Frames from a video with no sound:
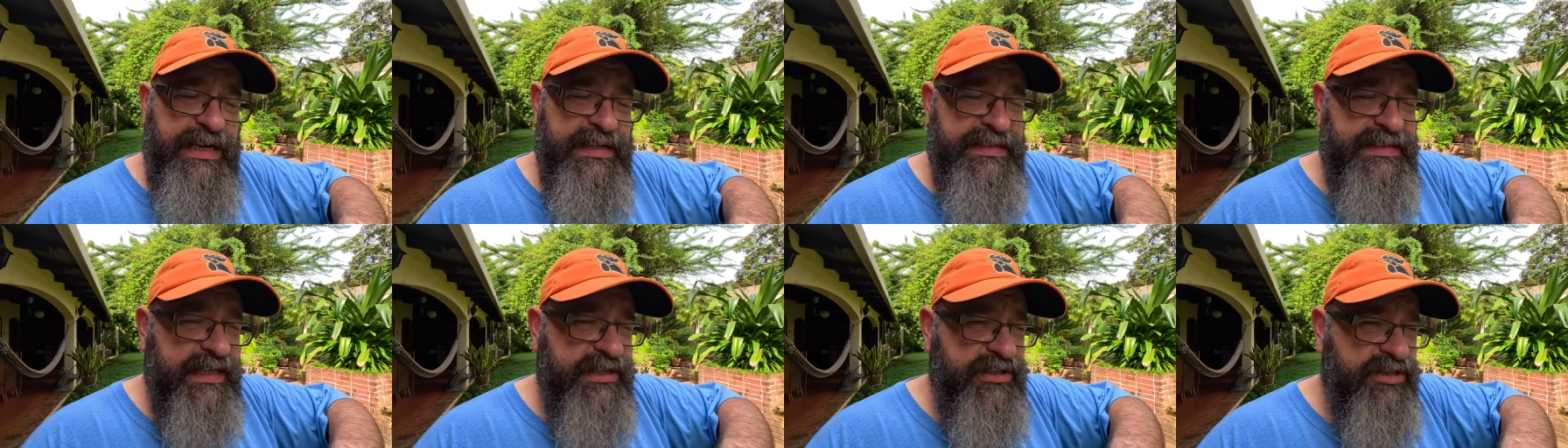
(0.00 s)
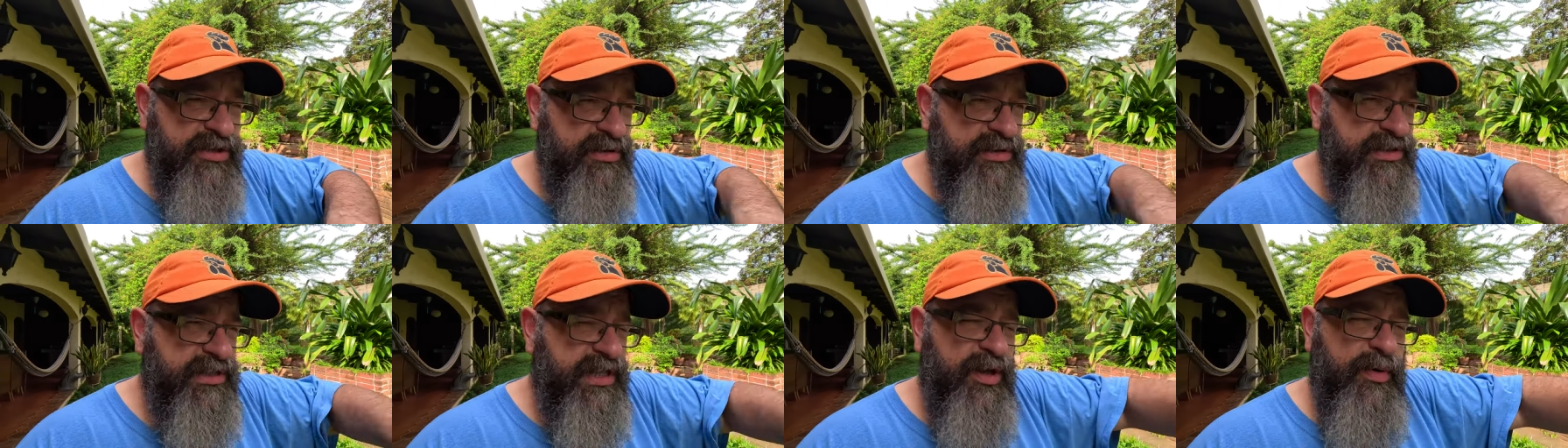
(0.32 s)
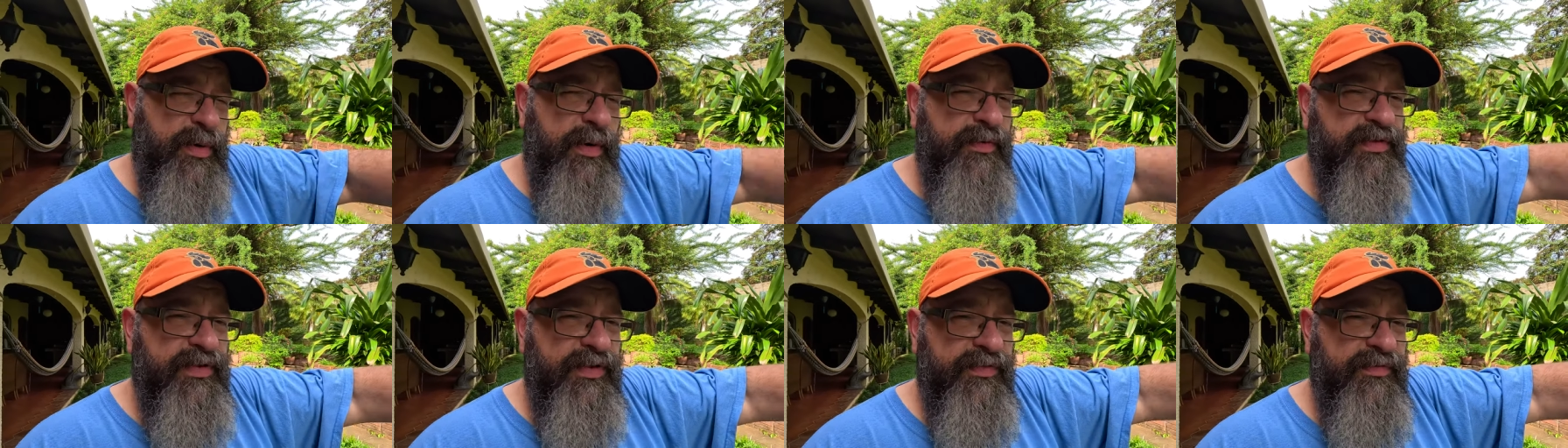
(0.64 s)
sensor is the
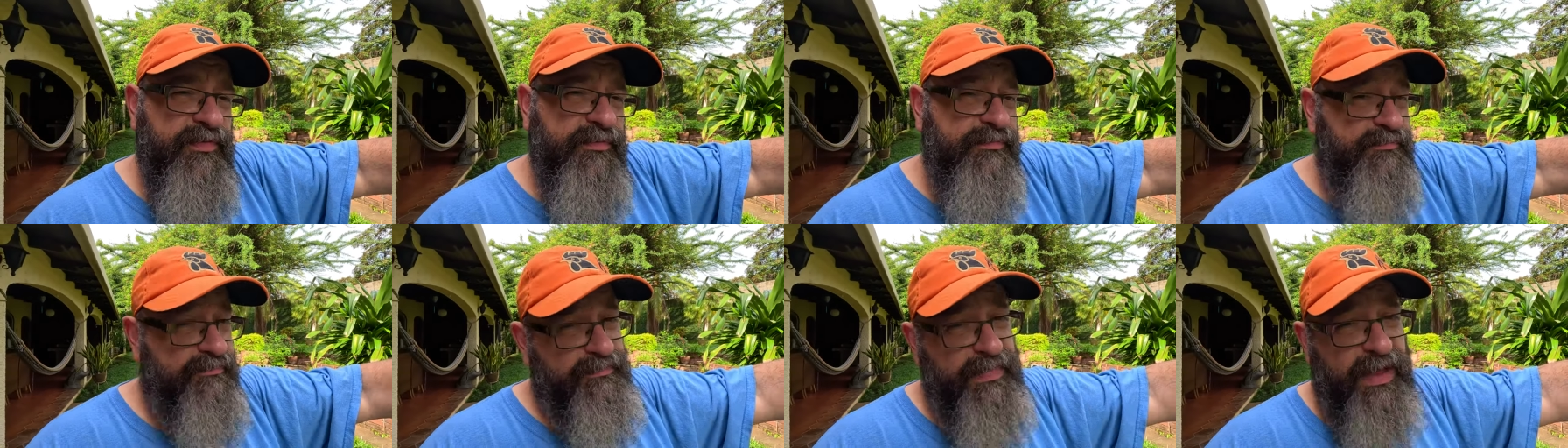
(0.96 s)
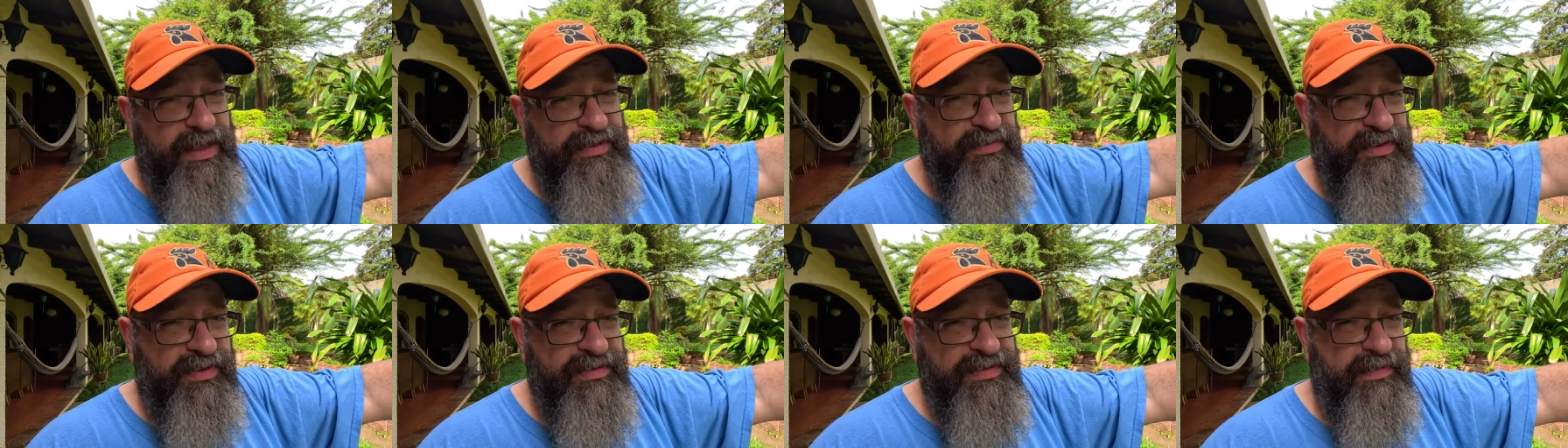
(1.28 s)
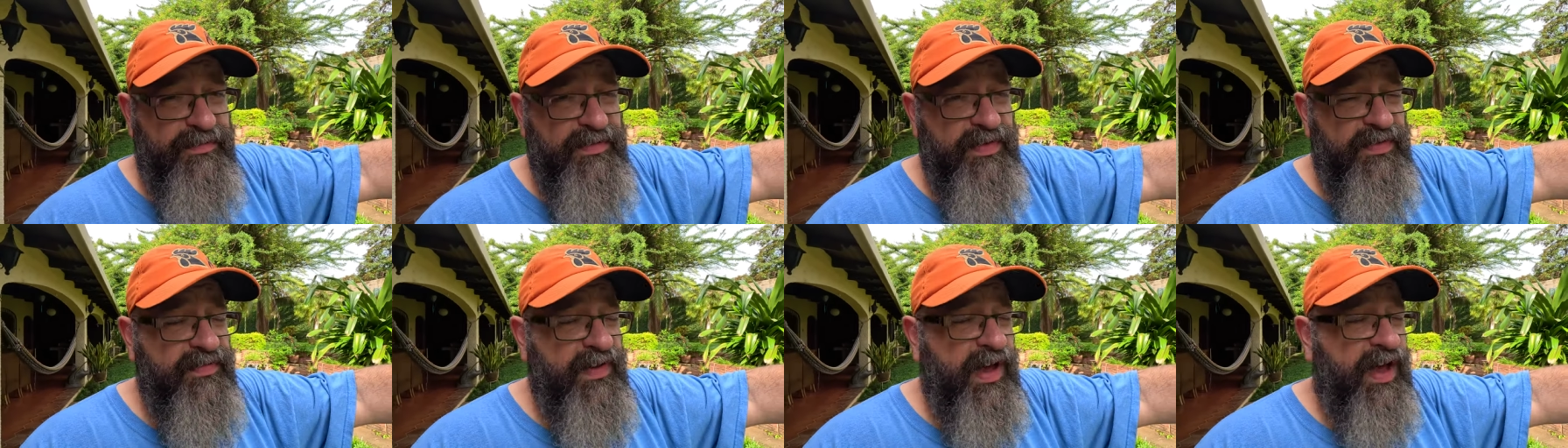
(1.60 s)
equivalent of basically a
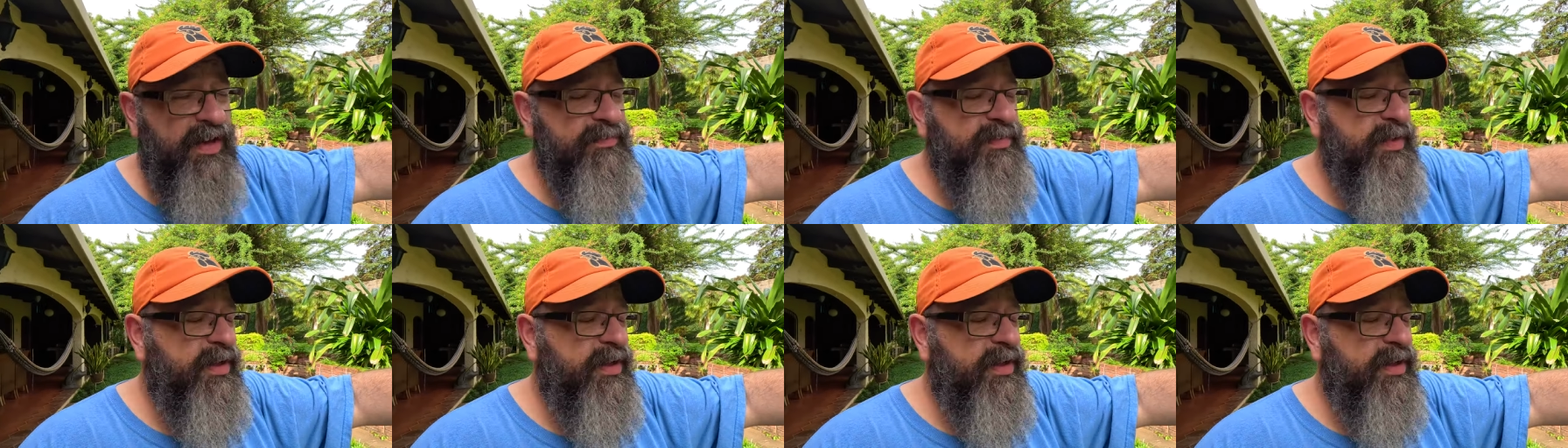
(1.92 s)
75